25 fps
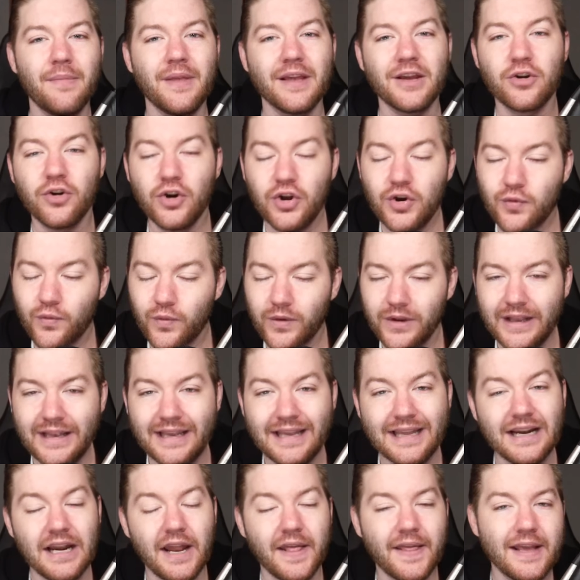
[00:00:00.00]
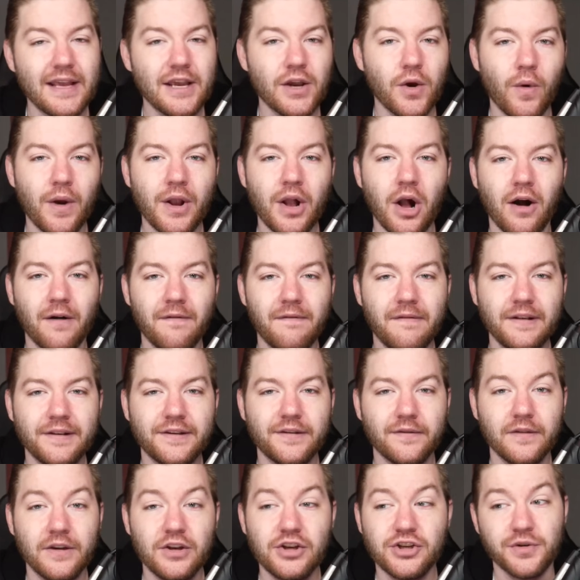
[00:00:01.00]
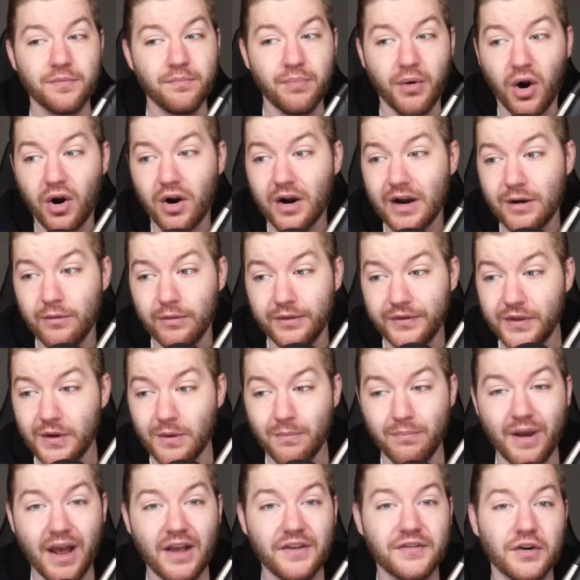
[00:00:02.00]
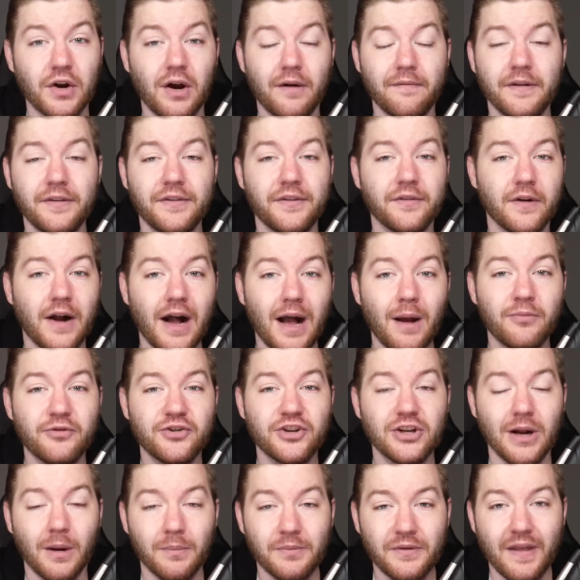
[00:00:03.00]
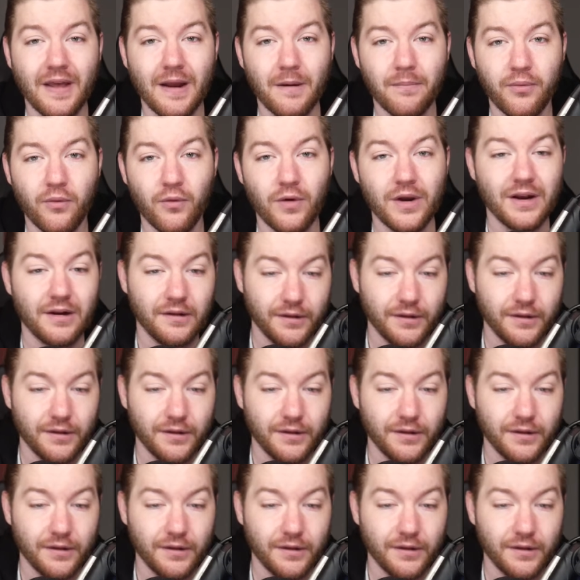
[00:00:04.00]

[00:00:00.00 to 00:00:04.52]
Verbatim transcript: They couldn't really get anything going offensively. Jabari was their best offensive option up to that point.